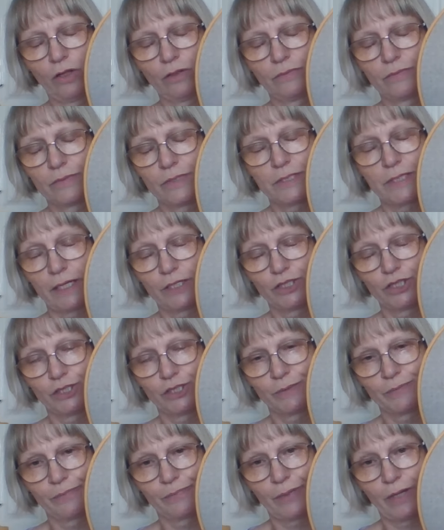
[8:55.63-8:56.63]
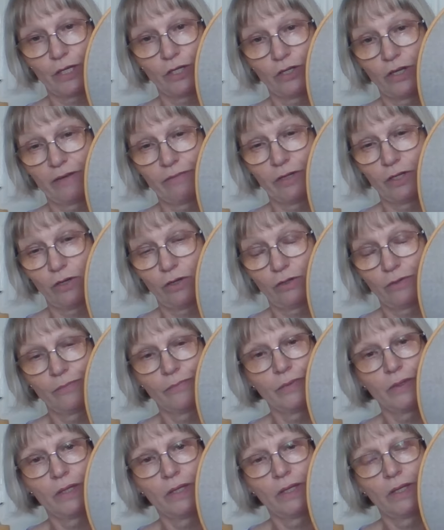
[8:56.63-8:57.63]
stash. I don't have any haul.
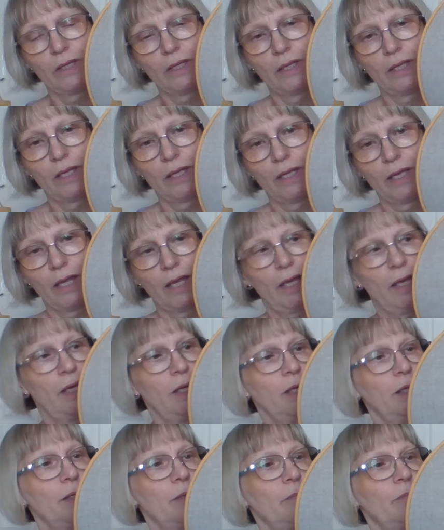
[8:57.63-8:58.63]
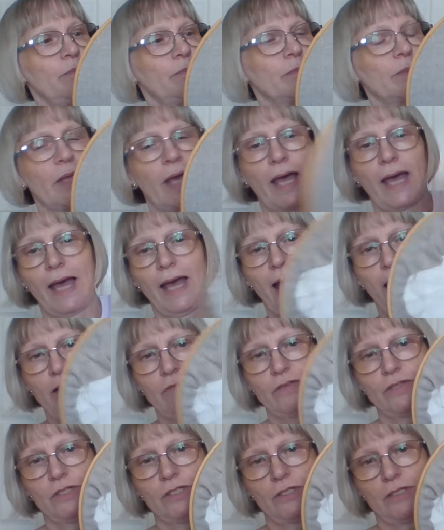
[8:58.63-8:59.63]
I
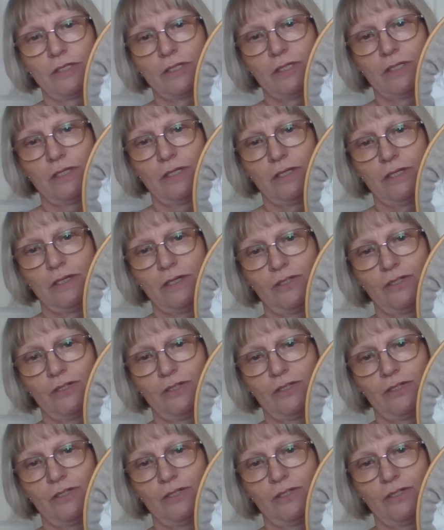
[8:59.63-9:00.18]
haven't